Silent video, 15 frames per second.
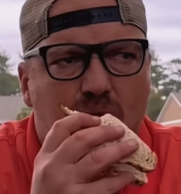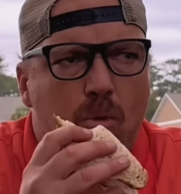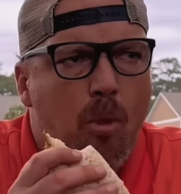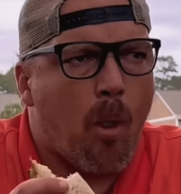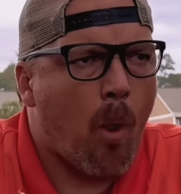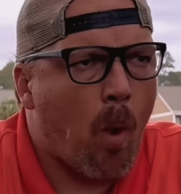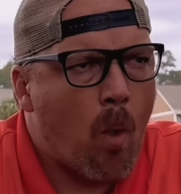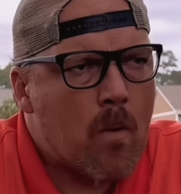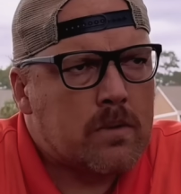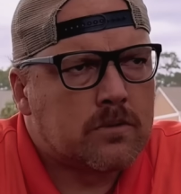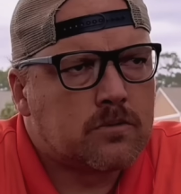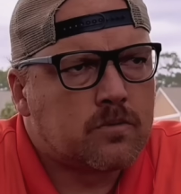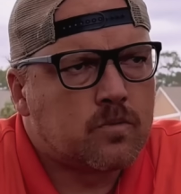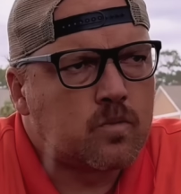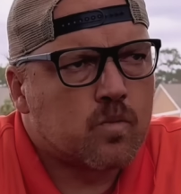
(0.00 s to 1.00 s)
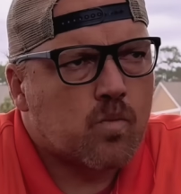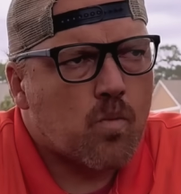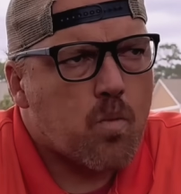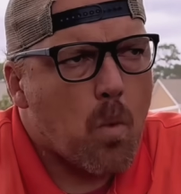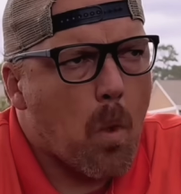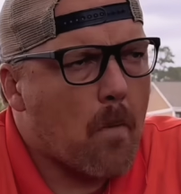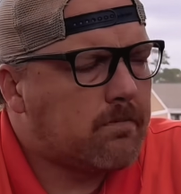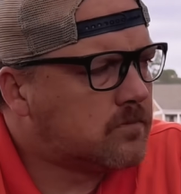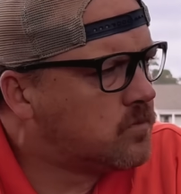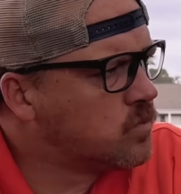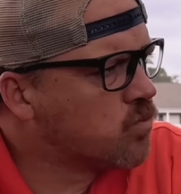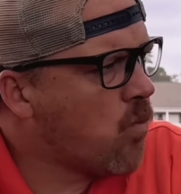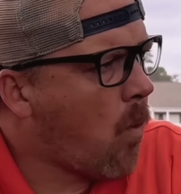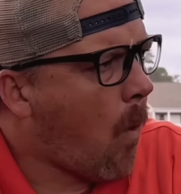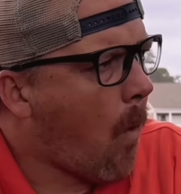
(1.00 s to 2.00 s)
without the part that makes you feel
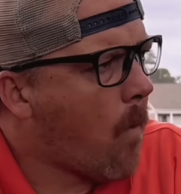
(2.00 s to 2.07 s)
good.